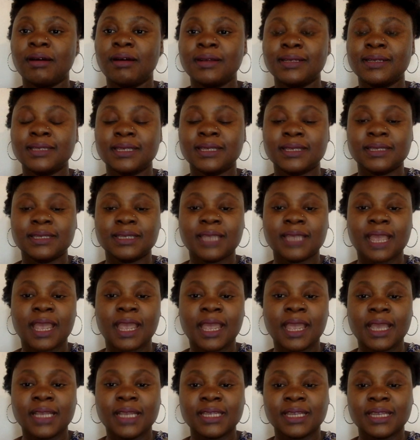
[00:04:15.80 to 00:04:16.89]

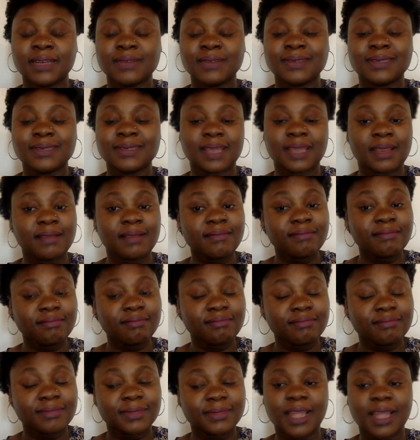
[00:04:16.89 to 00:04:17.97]
Sensei is now SIN,
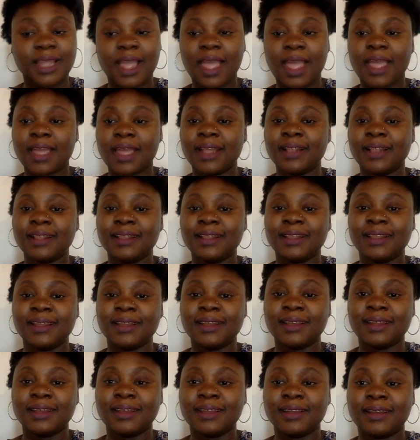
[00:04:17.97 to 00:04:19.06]
and
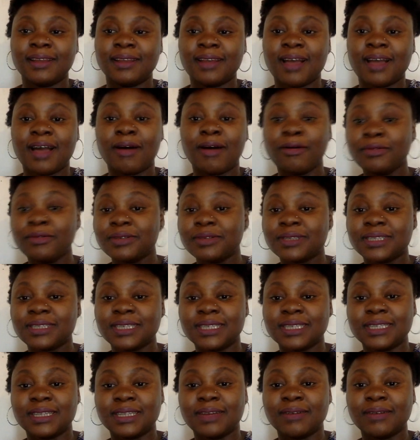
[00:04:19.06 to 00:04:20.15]
the House
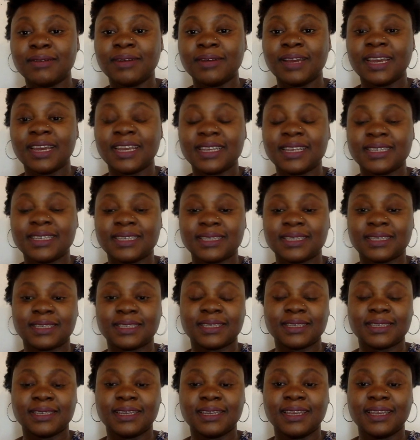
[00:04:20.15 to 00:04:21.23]
is now HES.